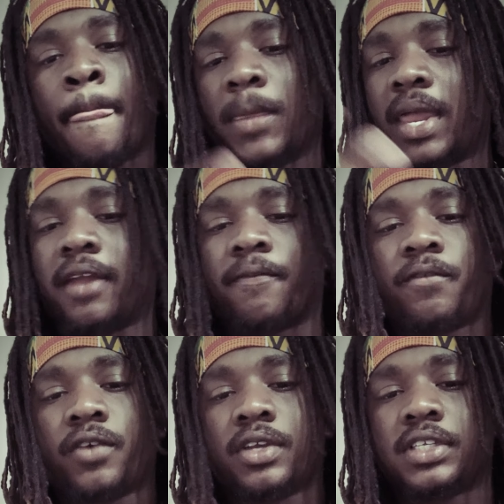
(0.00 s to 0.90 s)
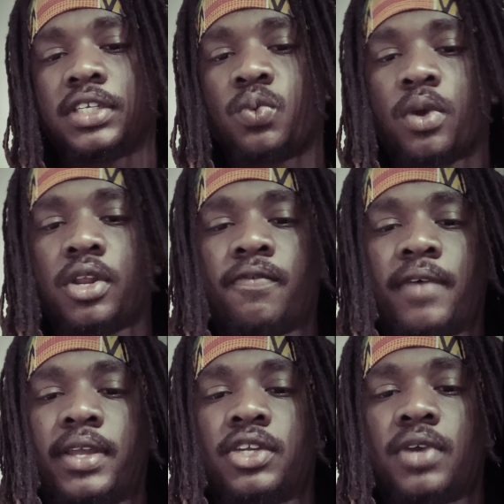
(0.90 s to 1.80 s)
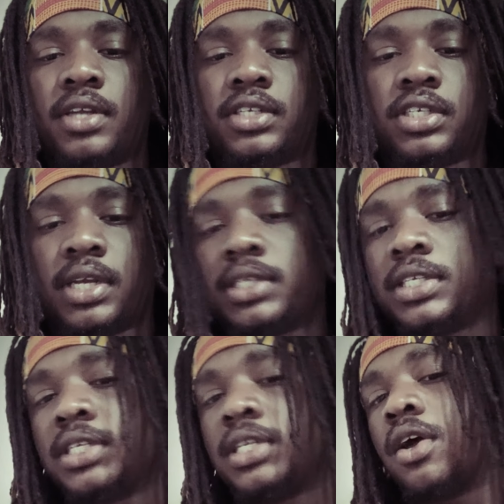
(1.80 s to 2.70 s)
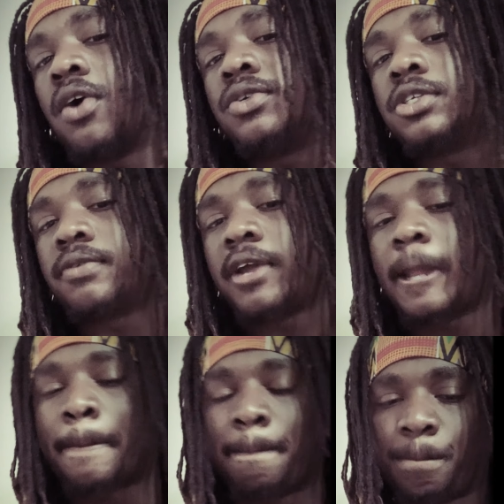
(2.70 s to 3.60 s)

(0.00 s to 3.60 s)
Like, for instance, where do you find your treasure chest? It's in the ocean, right?